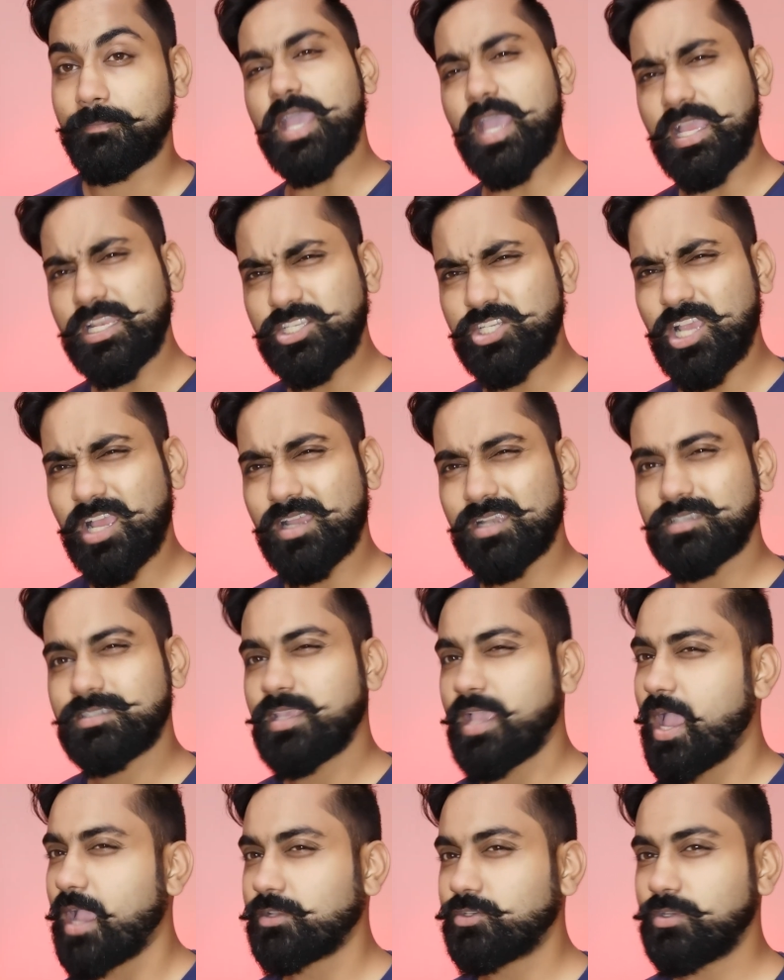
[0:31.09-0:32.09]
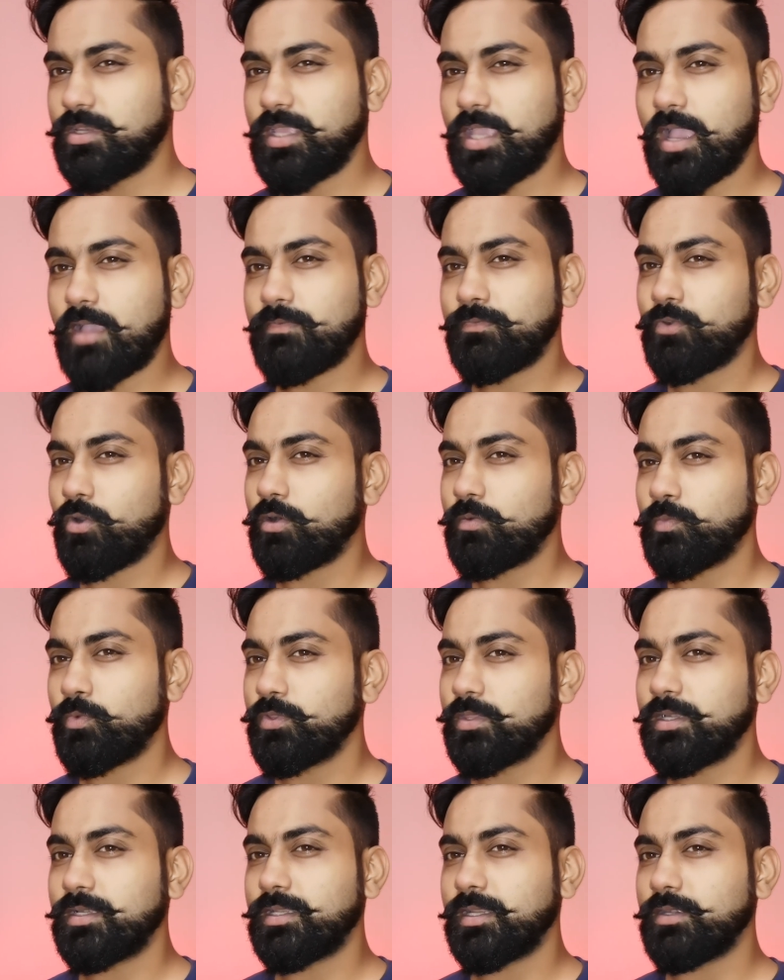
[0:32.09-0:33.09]
HRs actually have not more
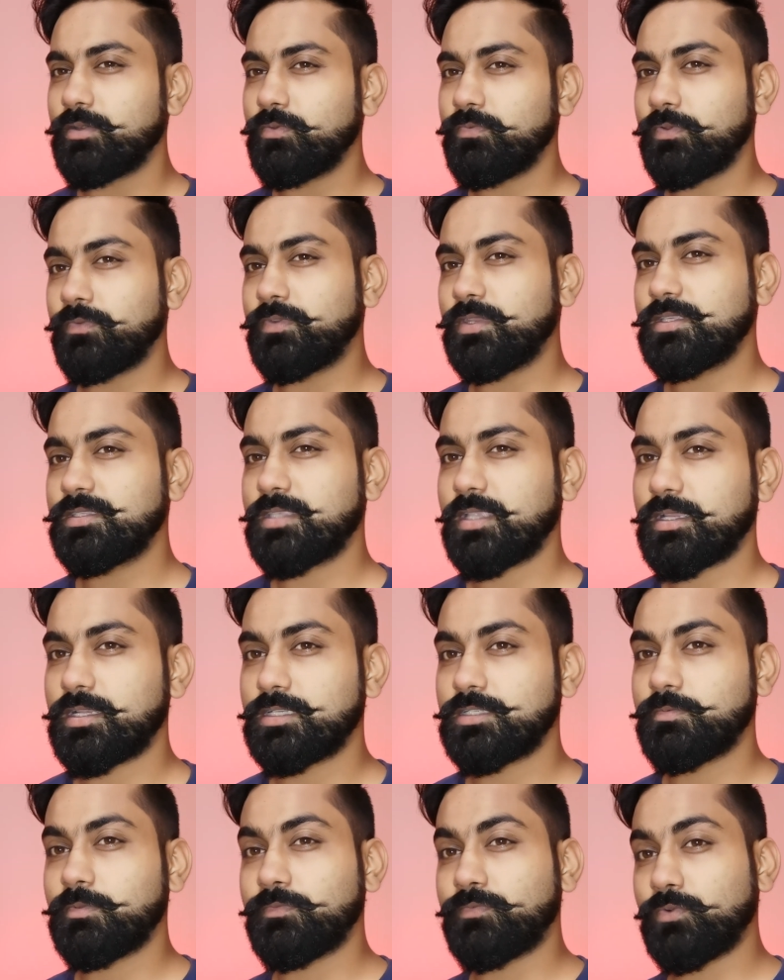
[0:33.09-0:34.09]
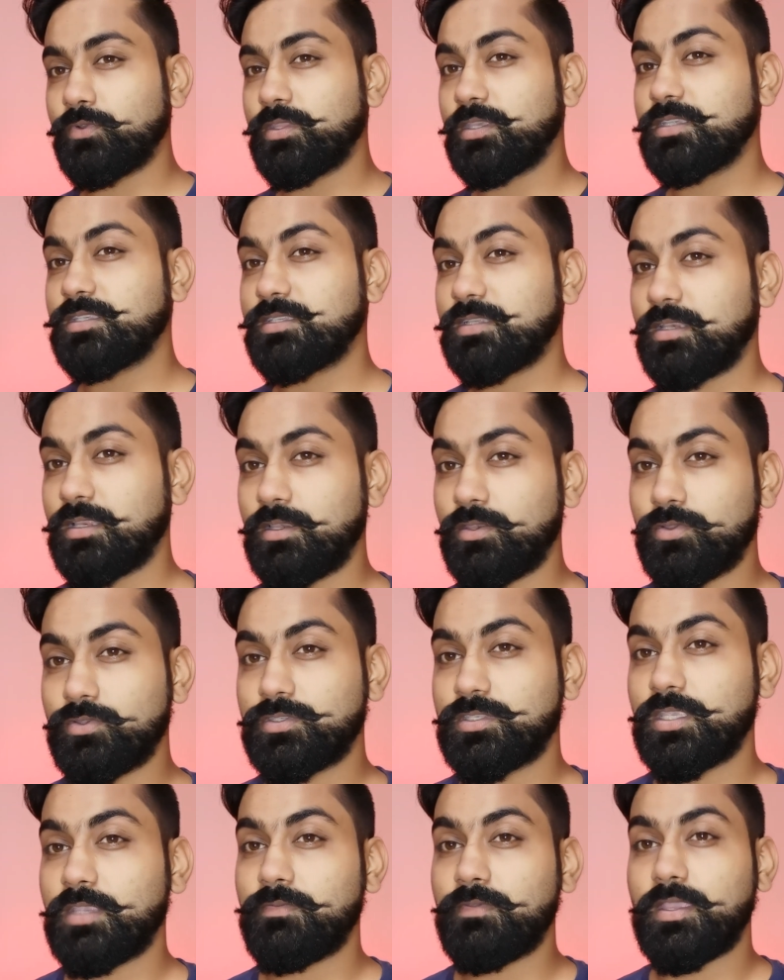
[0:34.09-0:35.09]
than 10 to 15 seconds before they screen your
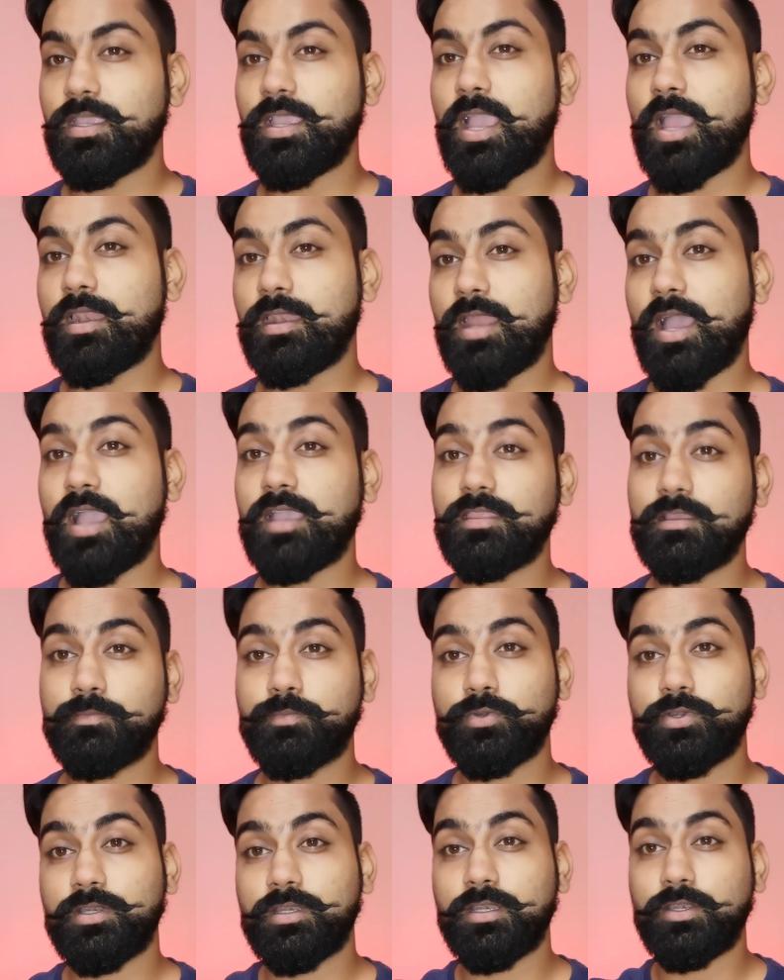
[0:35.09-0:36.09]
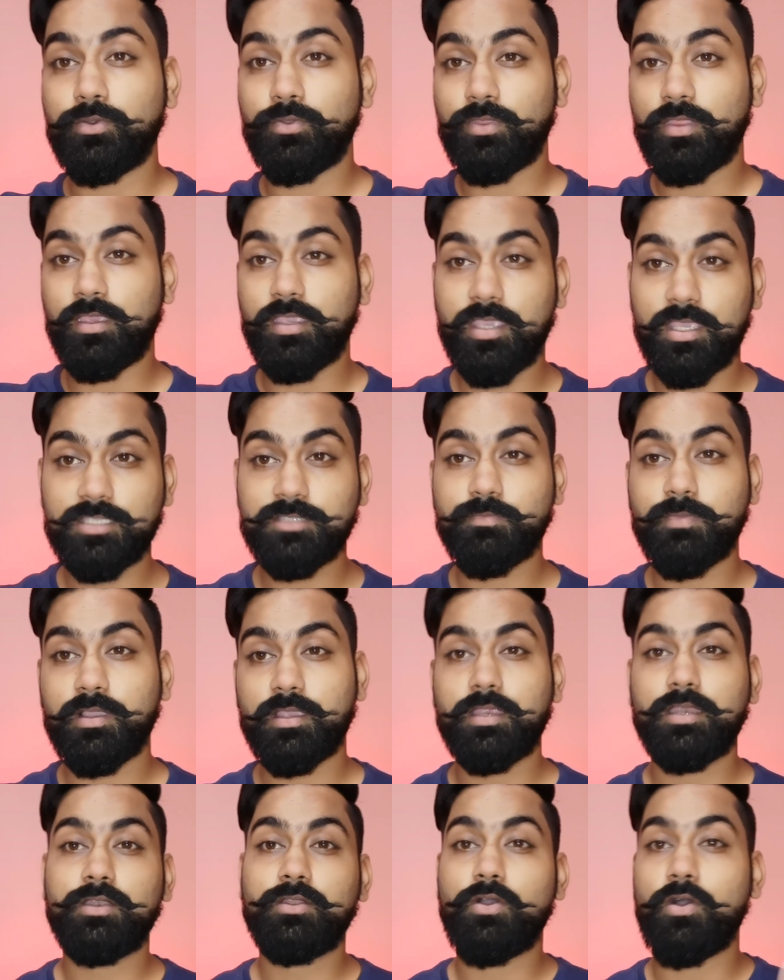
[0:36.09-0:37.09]
CV and either put it into the yes
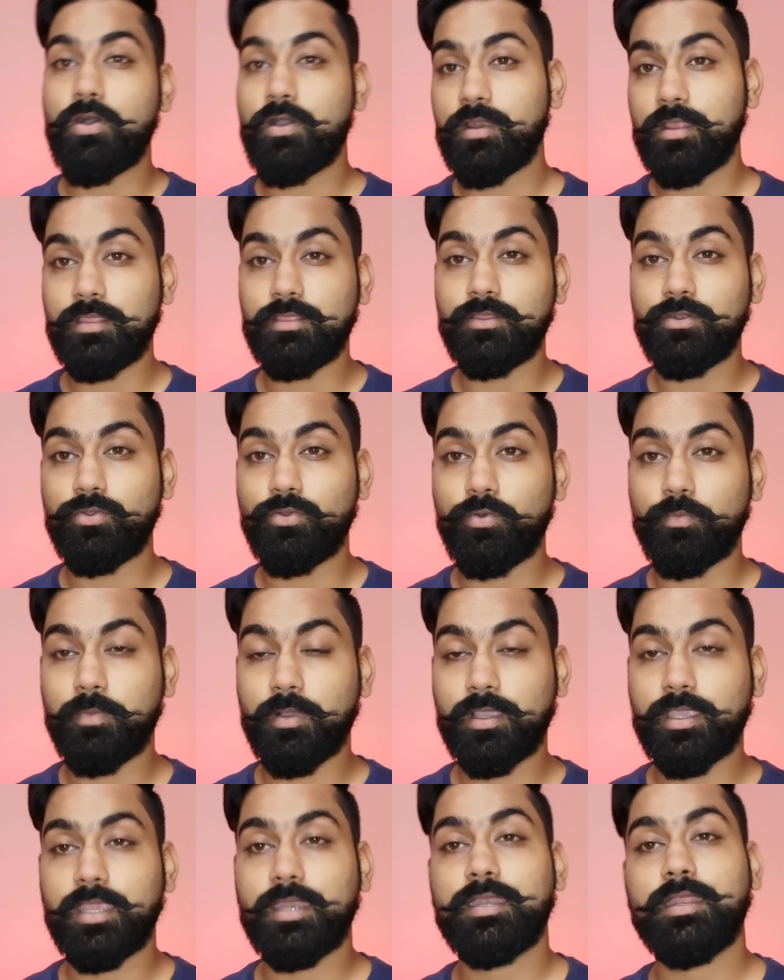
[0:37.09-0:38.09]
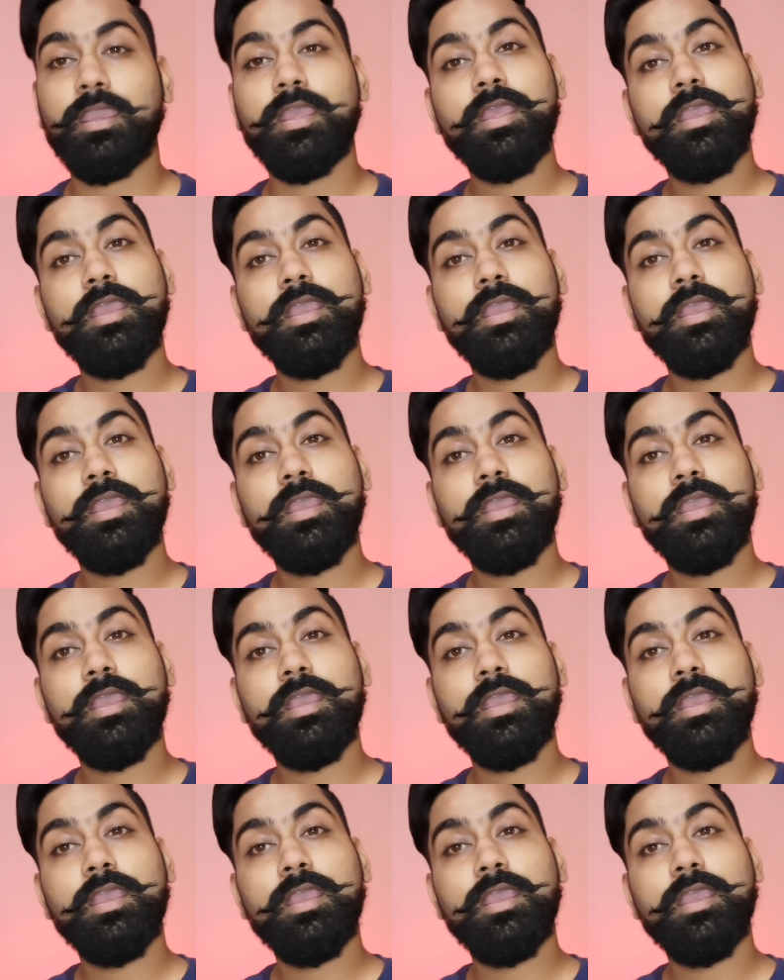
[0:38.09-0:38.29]
bucket or in the no bucket.